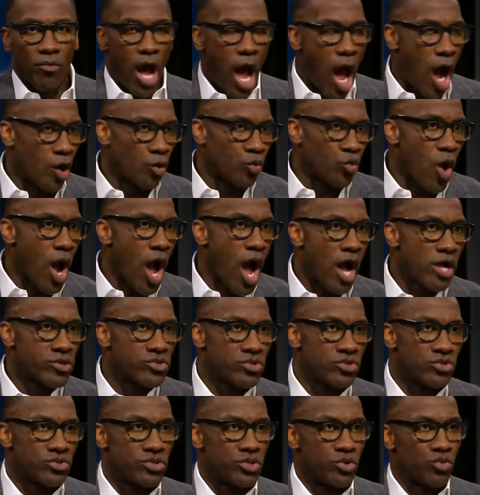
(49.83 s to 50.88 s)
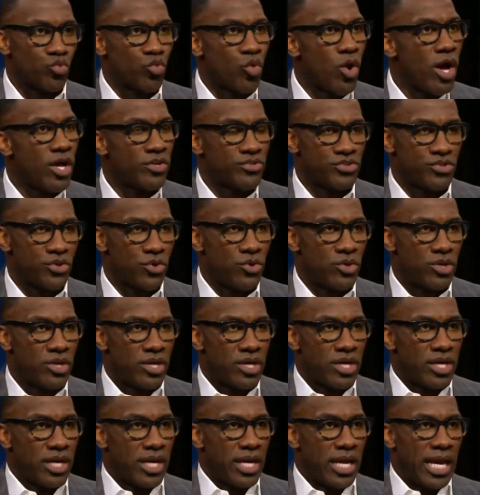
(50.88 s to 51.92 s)
Rodgers and Russell.
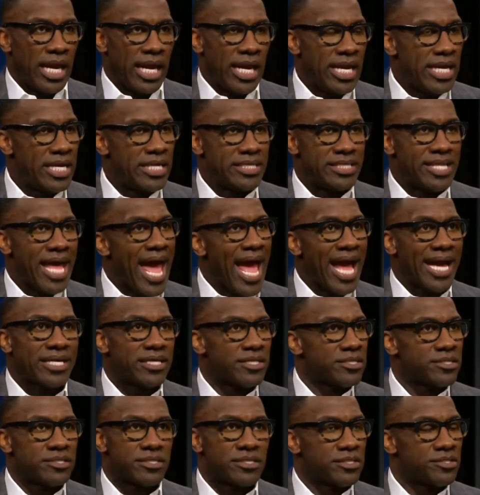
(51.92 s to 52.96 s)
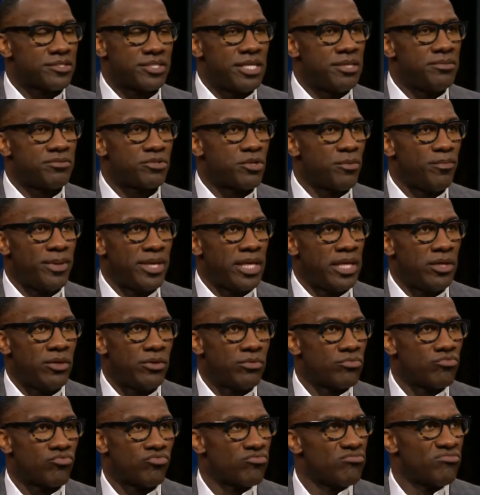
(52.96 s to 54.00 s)
And Dak seems to be
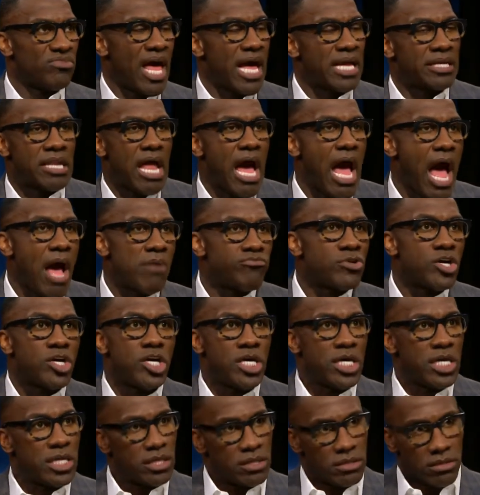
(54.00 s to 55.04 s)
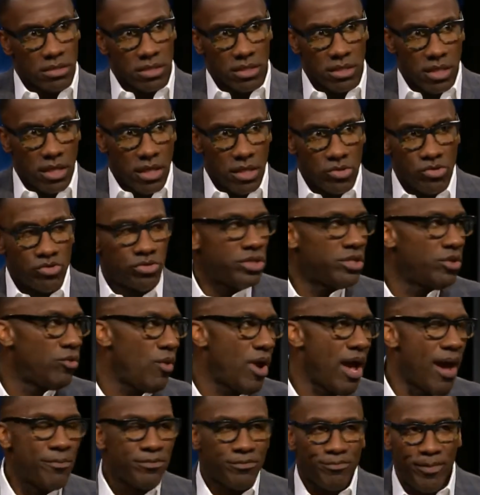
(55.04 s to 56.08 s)
like, nah, I'm good. You see the
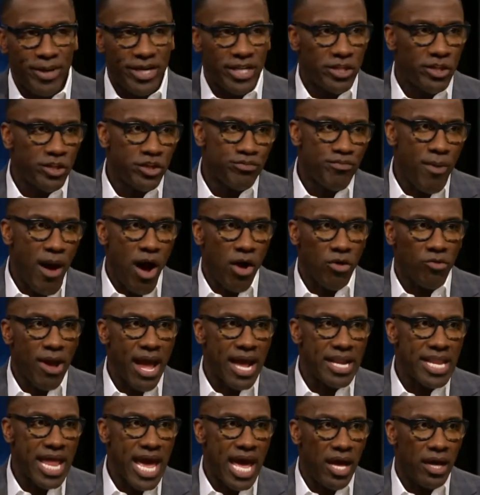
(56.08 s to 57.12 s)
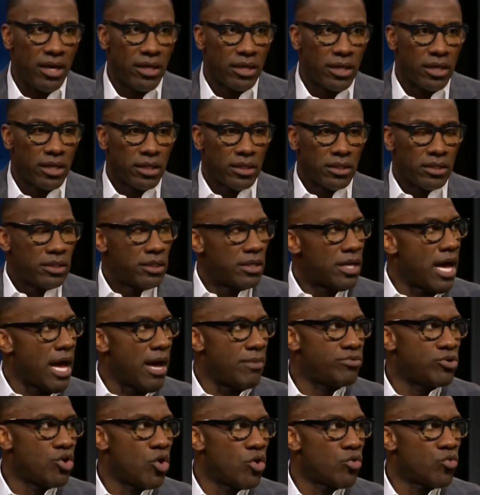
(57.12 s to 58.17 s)
way I'm spinning this ball right now?
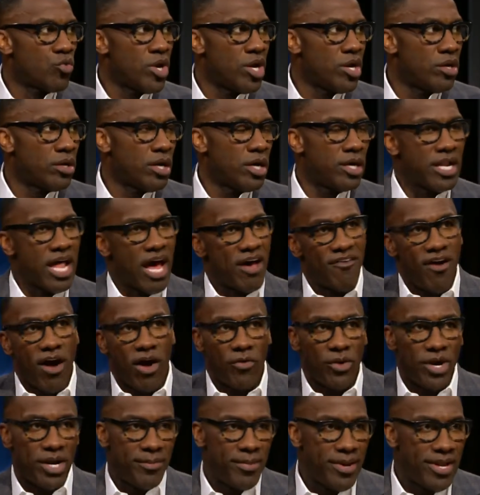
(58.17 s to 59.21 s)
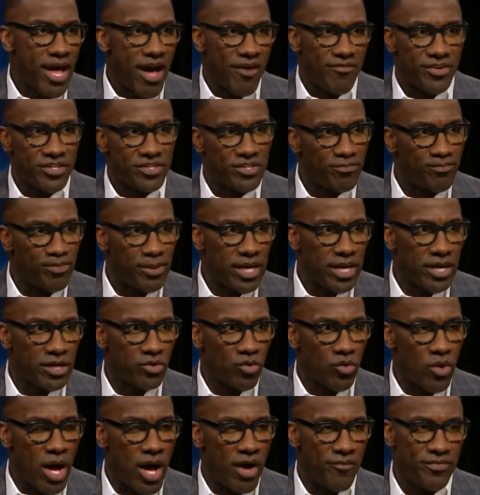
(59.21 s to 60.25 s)
I'm doing real good. I've already been
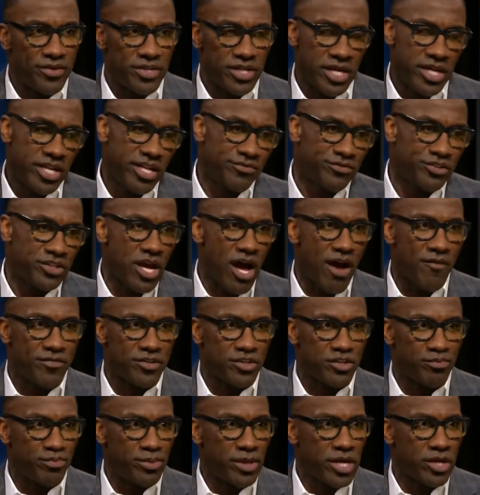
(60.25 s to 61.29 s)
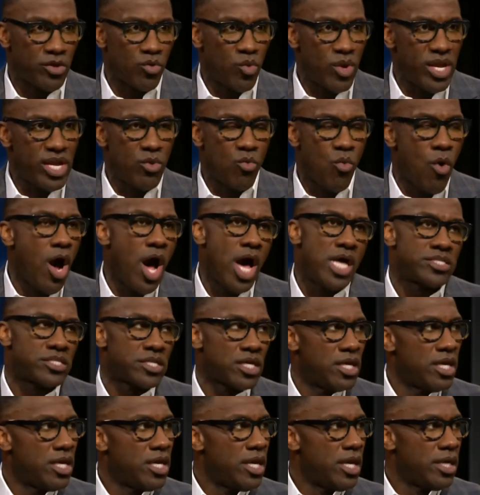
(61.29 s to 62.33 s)
NFC Offensive Player of the Week once.
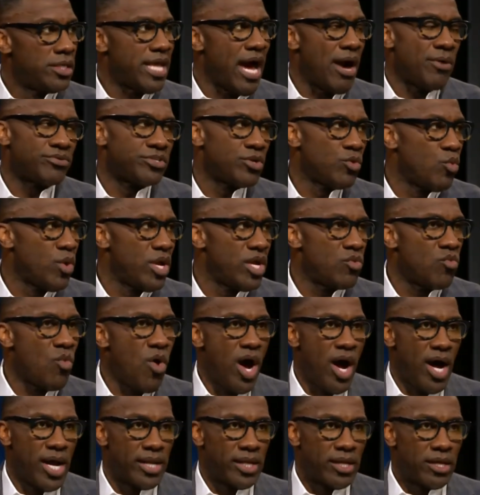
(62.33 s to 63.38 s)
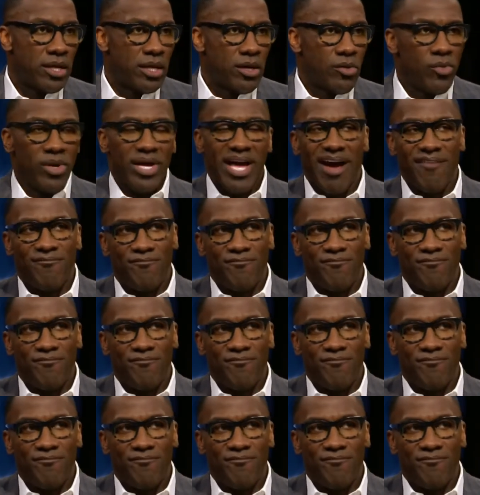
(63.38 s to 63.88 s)
That was in week 1. We got